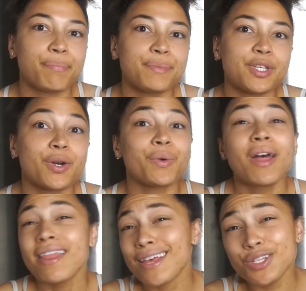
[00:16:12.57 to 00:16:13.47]
So
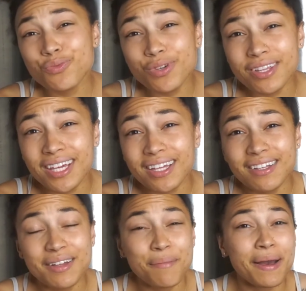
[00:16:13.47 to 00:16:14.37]
that's really
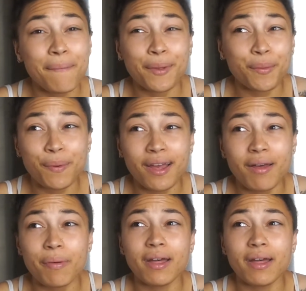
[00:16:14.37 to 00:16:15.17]
my meal prep.